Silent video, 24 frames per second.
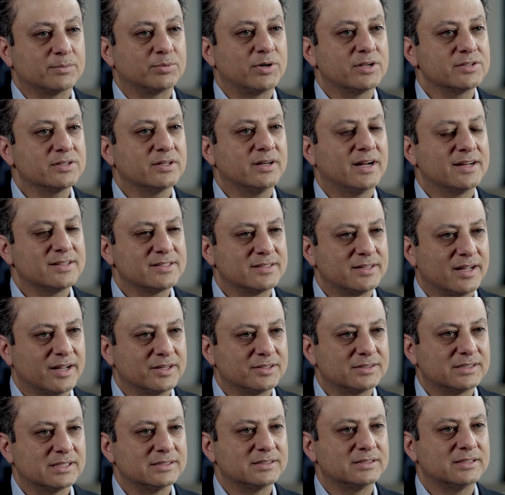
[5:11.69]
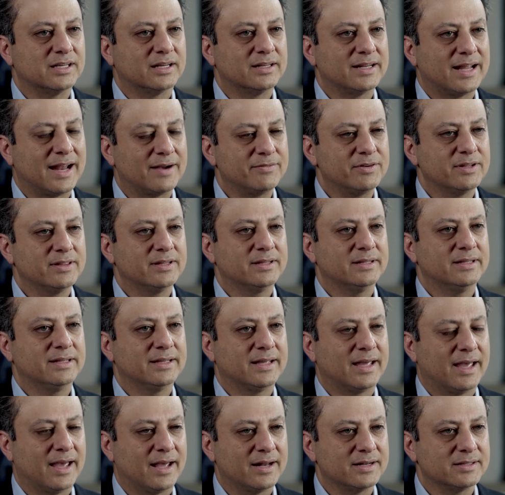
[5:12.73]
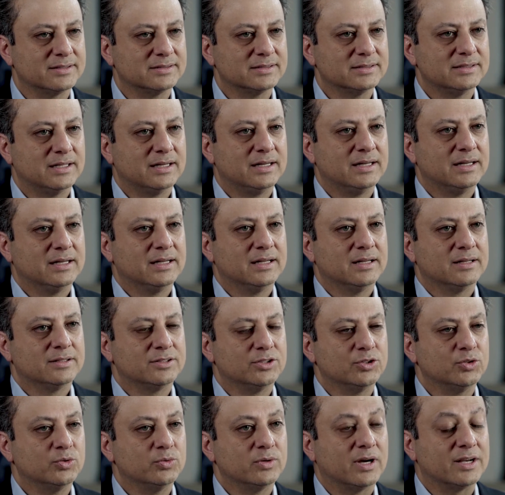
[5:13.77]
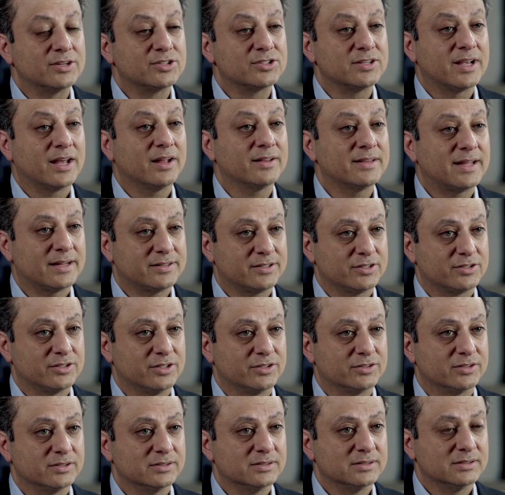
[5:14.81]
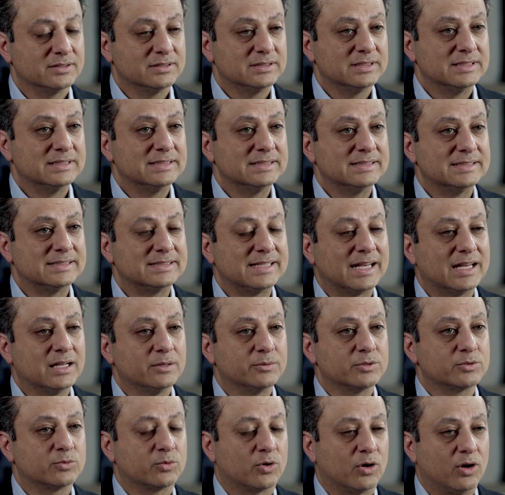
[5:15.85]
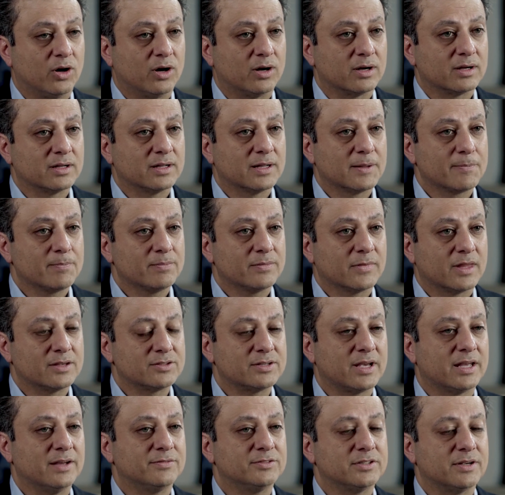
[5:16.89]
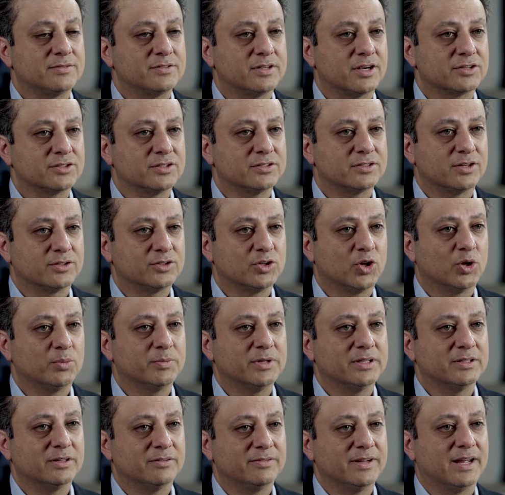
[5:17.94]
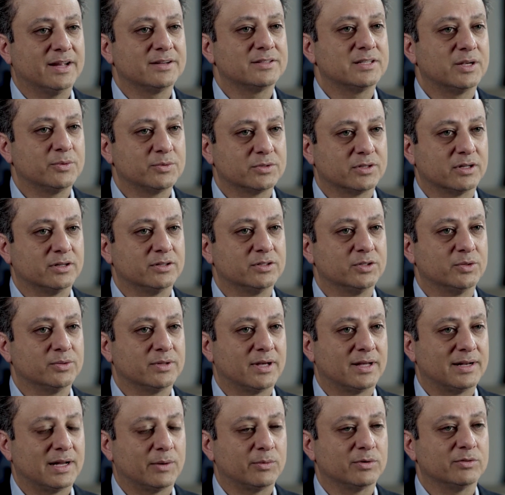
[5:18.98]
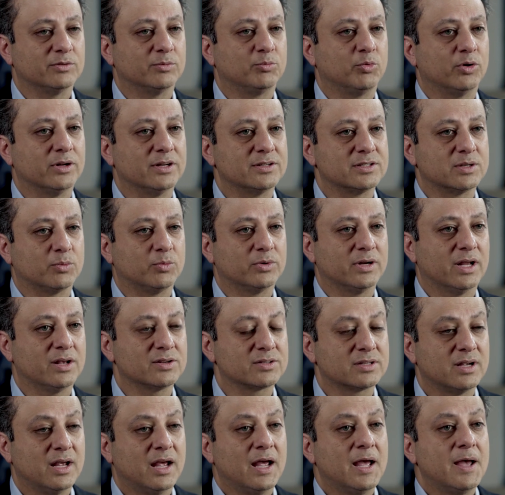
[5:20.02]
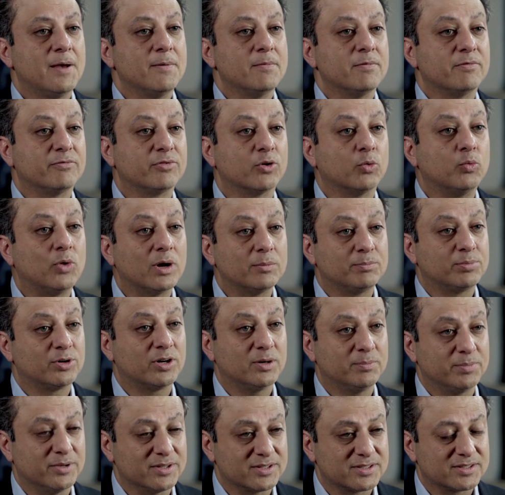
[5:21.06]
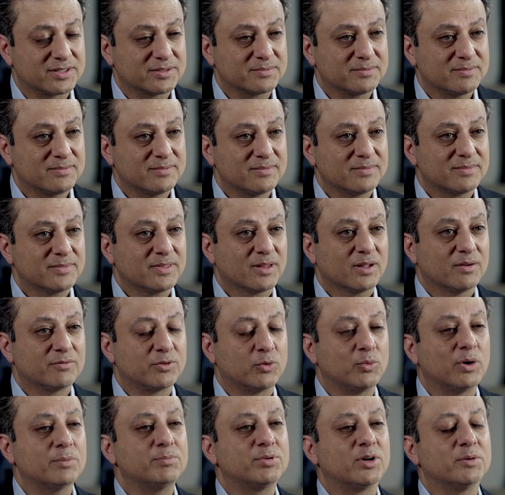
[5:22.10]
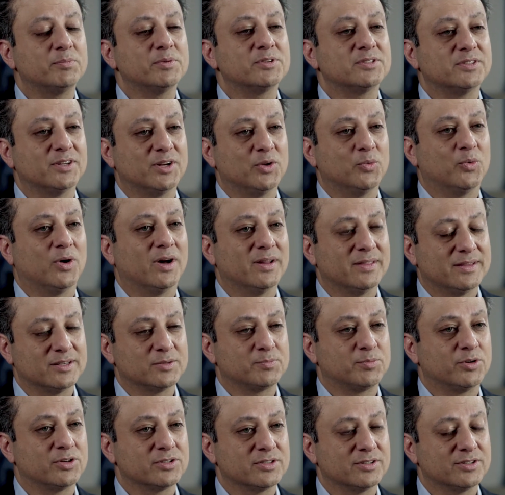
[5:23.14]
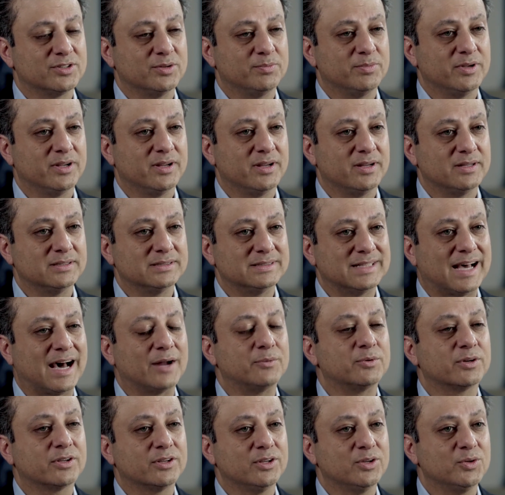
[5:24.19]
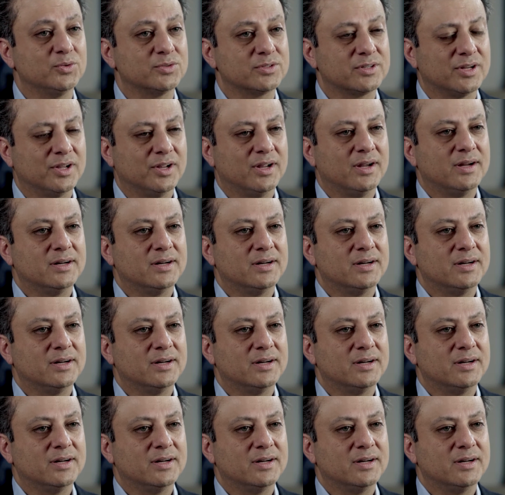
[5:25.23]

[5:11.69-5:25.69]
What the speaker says: the President of the United States has done everything he can to assail that decision, say it was wrong, say if Jeff Sessions had told me in advance he was going to do that, I would have appointed someone else. For what purpose? For what purpose did he want this person to be not recused?